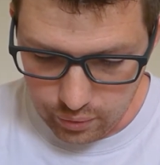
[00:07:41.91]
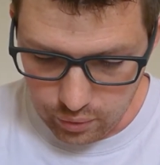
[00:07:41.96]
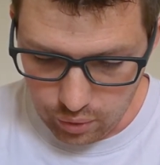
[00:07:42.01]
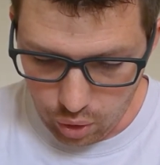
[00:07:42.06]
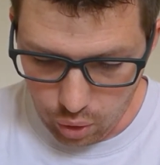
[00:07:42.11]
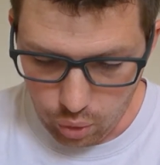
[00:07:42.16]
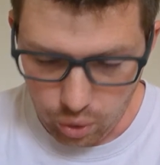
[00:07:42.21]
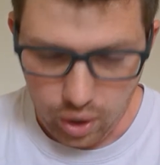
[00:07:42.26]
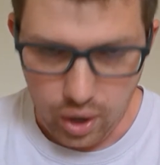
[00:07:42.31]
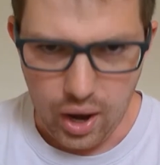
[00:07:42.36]

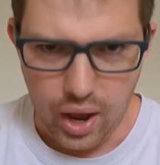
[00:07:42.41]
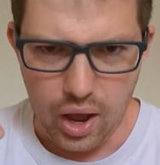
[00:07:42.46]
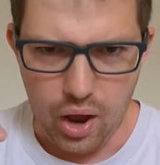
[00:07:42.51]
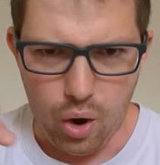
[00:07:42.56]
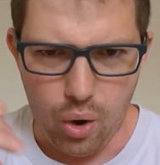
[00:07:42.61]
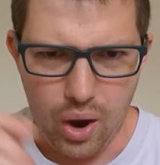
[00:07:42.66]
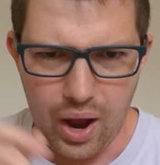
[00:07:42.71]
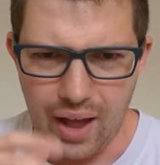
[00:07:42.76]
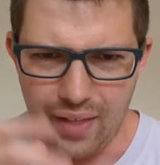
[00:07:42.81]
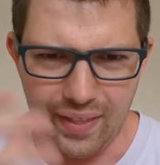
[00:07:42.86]
or
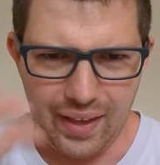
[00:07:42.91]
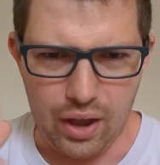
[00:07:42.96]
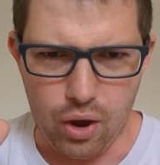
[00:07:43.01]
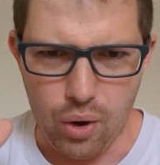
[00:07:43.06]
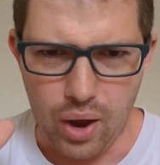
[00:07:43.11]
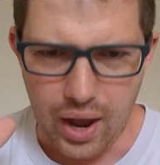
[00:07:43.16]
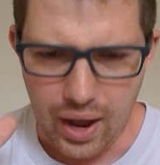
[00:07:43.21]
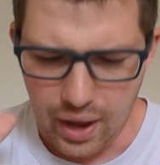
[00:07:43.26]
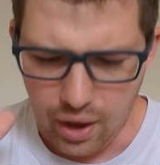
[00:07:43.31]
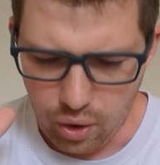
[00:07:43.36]

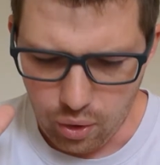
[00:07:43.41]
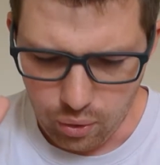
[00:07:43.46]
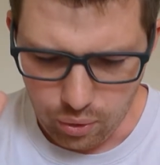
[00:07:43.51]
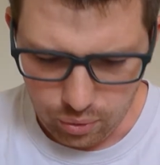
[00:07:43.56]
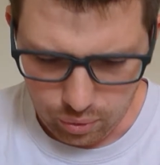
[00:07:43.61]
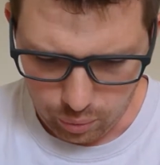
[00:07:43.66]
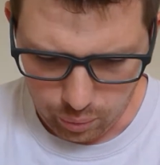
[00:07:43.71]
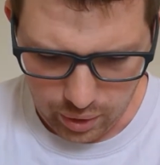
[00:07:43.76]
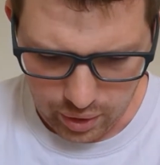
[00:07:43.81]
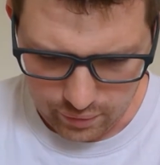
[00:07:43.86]
Ohio,
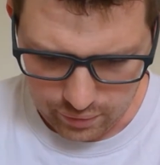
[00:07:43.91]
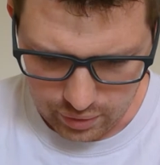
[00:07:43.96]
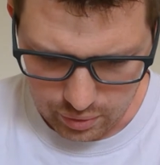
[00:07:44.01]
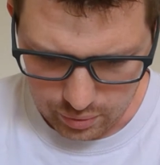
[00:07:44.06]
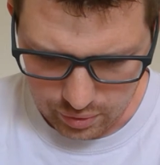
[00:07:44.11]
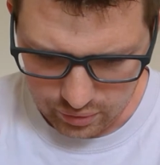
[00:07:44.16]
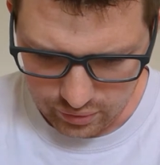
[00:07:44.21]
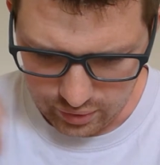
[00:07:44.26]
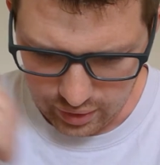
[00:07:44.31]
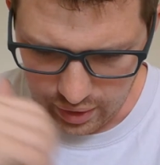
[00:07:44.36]
or whatever you
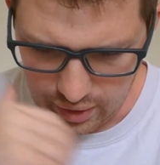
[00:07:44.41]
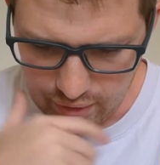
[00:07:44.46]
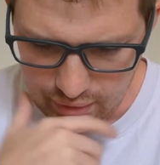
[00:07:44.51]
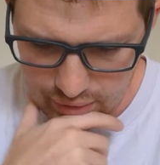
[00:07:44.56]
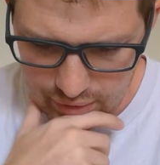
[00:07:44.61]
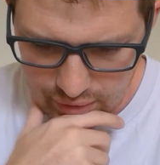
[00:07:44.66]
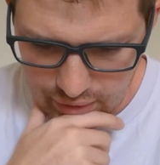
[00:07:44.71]
want to say,